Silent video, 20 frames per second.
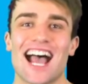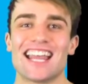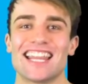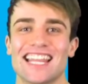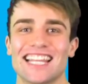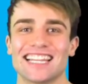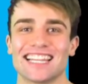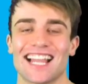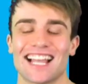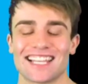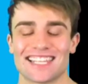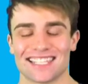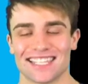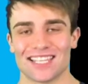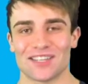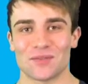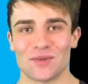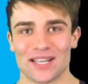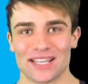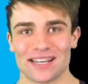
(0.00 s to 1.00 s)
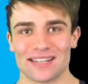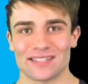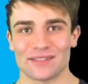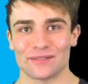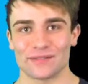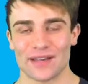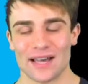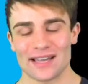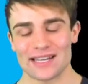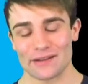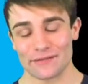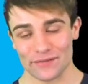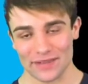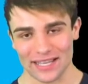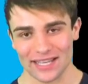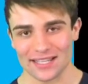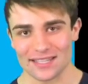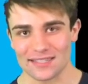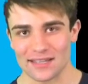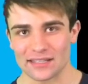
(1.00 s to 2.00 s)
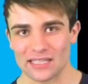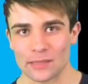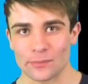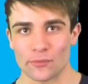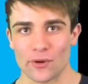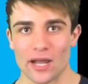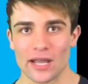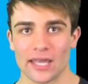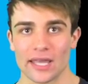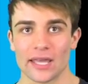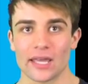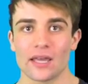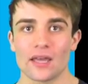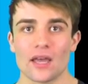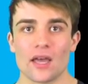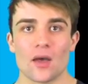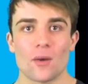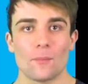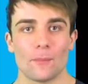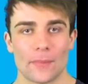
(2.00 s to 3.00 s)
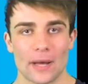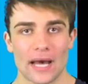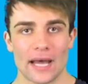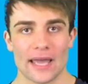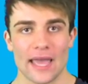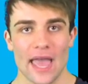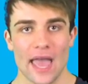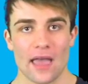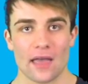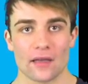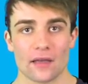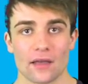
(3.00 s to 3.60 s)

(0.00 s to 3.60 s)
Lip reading: And then lastly, we're going to divide everything inside that bracket by,